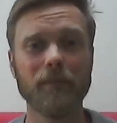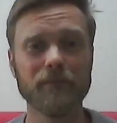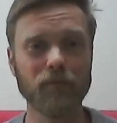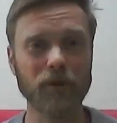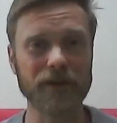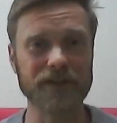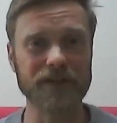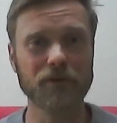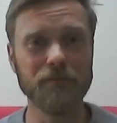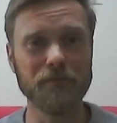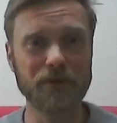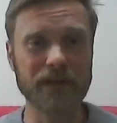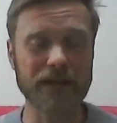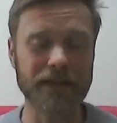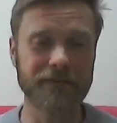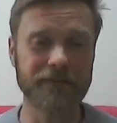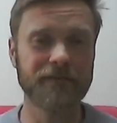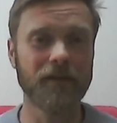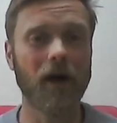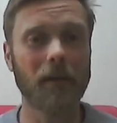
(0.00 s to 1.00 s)
went
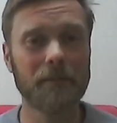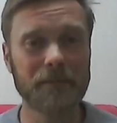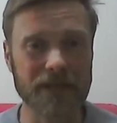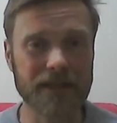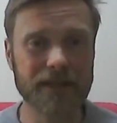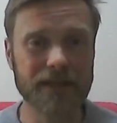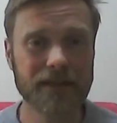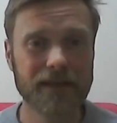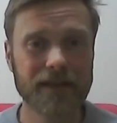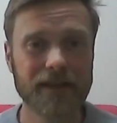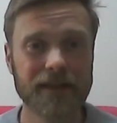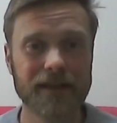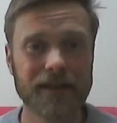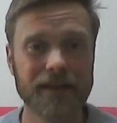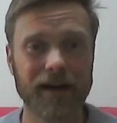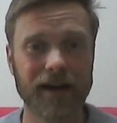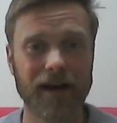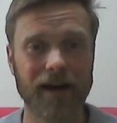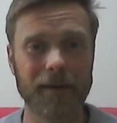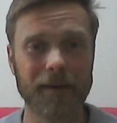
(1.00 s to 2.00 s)
completely floppy.
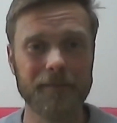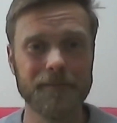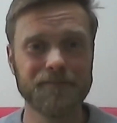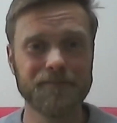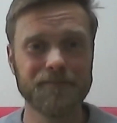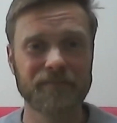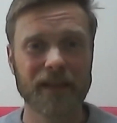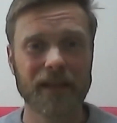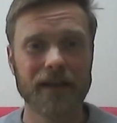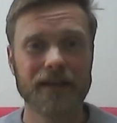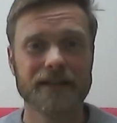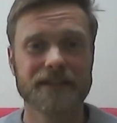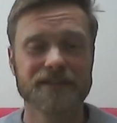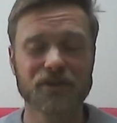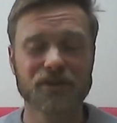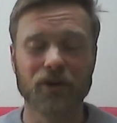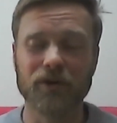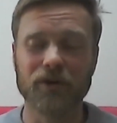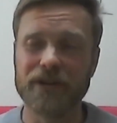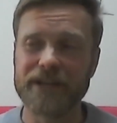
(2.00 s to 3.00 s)

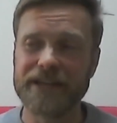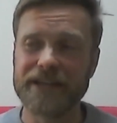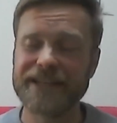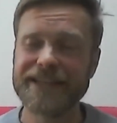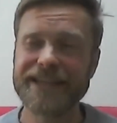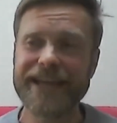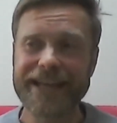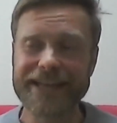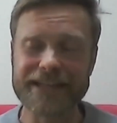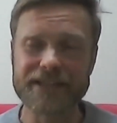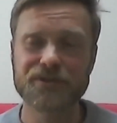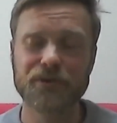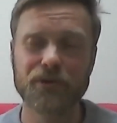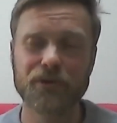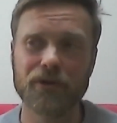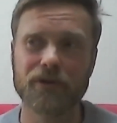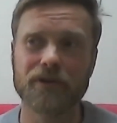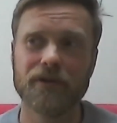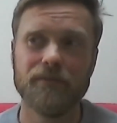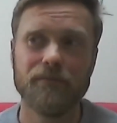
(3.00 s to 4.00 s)
So in the end, it
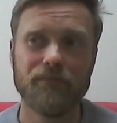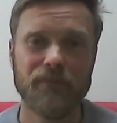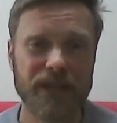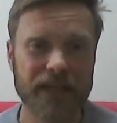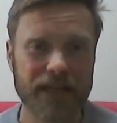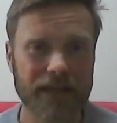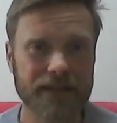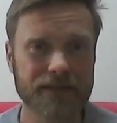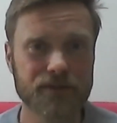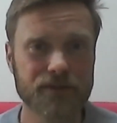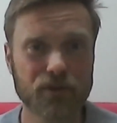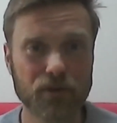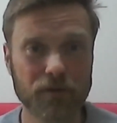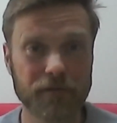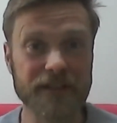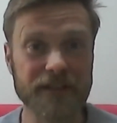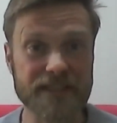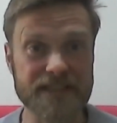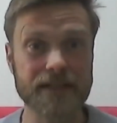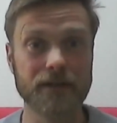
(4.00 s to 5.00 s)
took me and 2
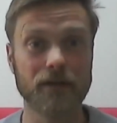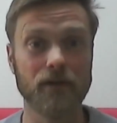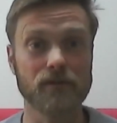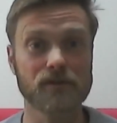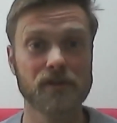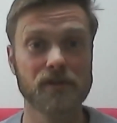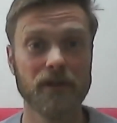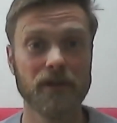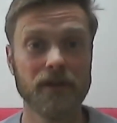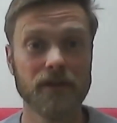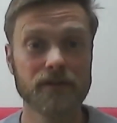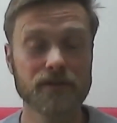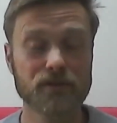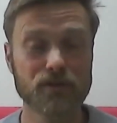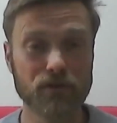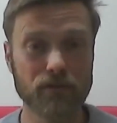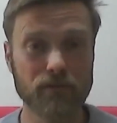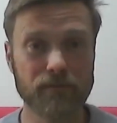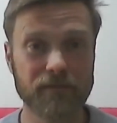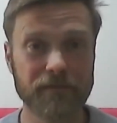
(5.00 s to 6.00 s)
physios
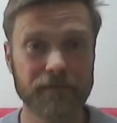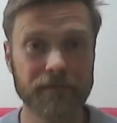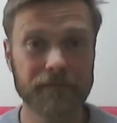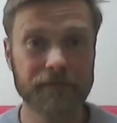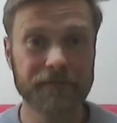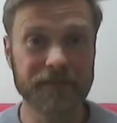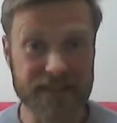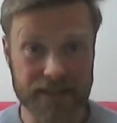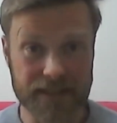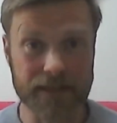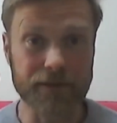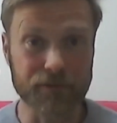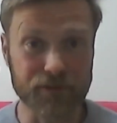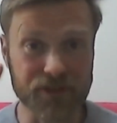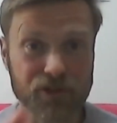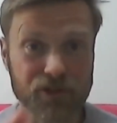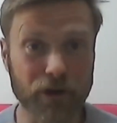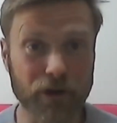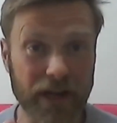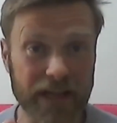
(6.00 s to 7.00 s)
to physically
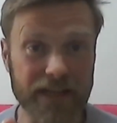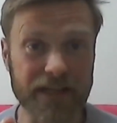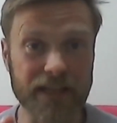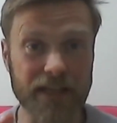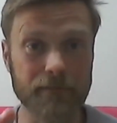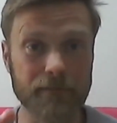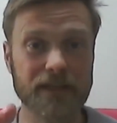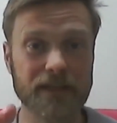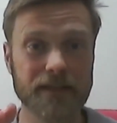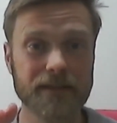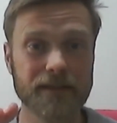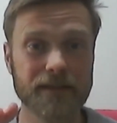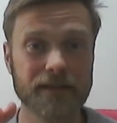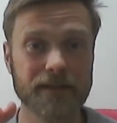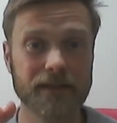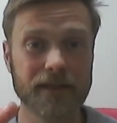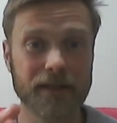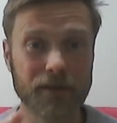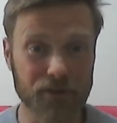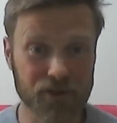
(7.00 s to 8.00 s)
restrain him.
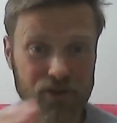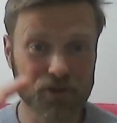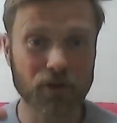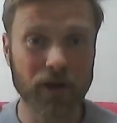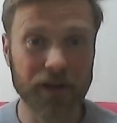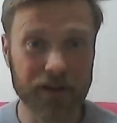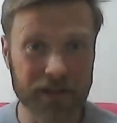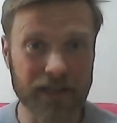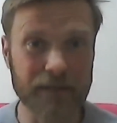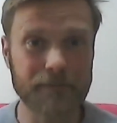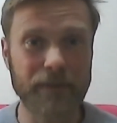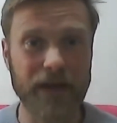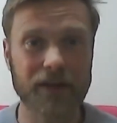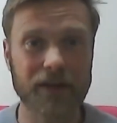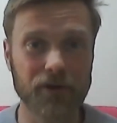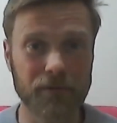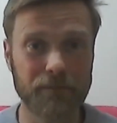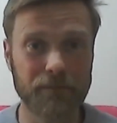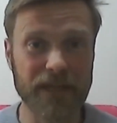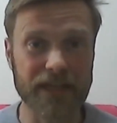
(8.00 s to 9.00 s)
He was trying to get back
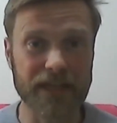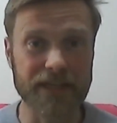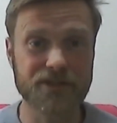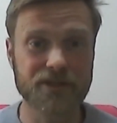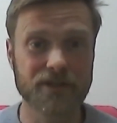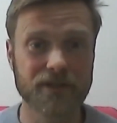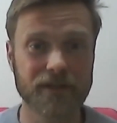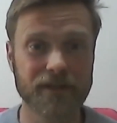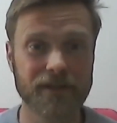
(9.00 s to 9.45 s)
on the pitch,